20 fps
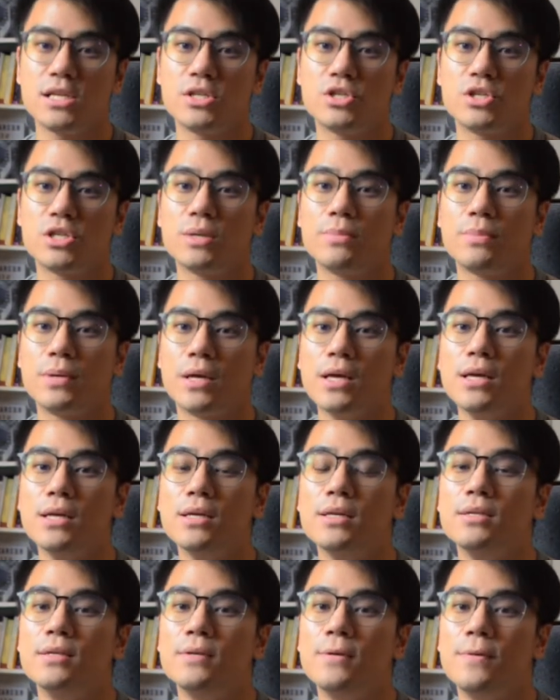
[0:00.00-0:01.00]
G, B.
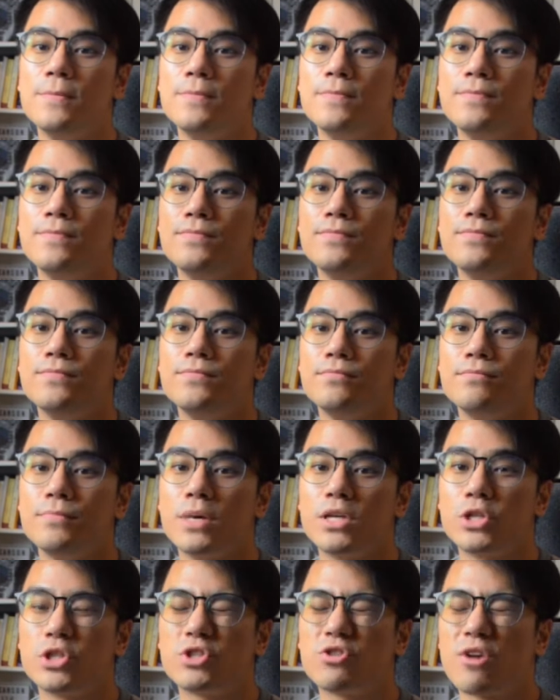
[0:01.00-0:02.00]

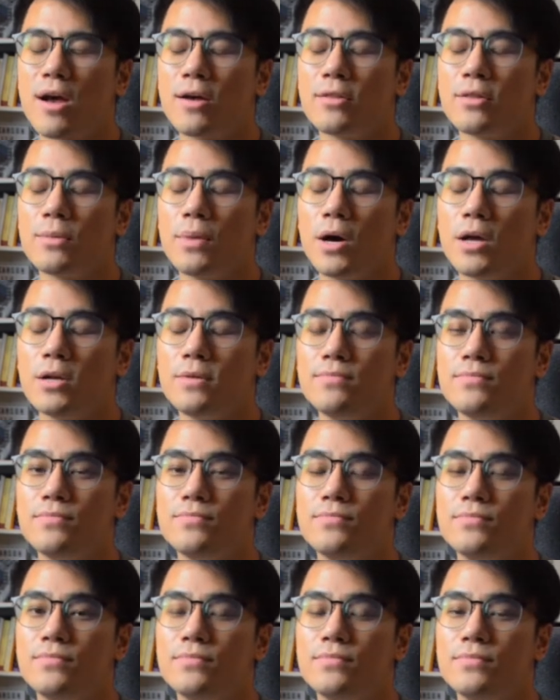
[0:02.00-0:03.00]
Major tri on the bottom,
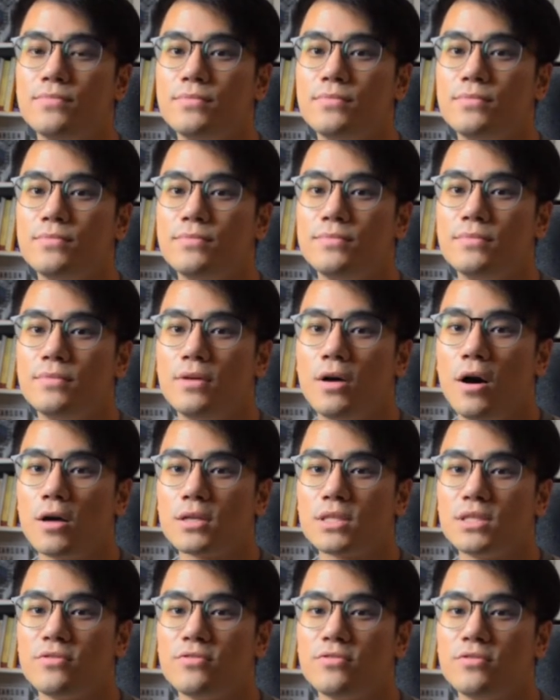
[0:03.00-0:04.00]

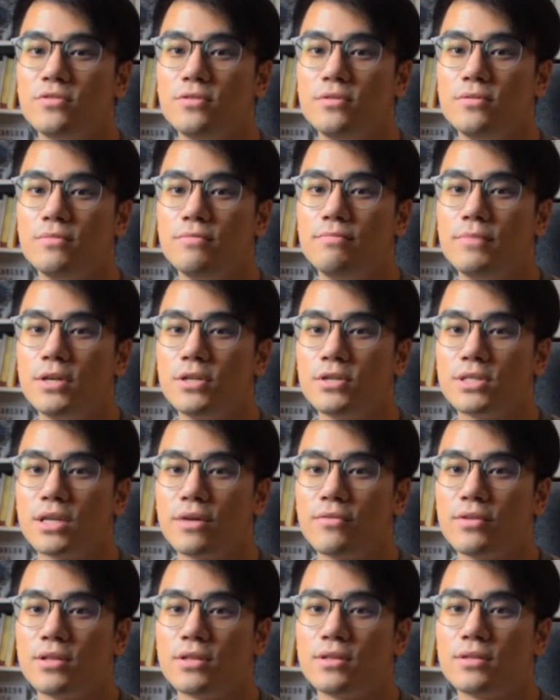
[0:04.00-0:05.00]
octave, major
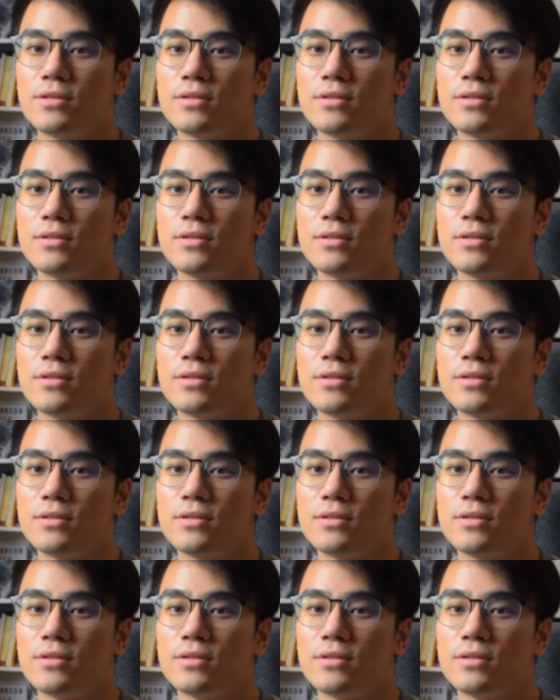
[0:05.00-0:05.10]
7th.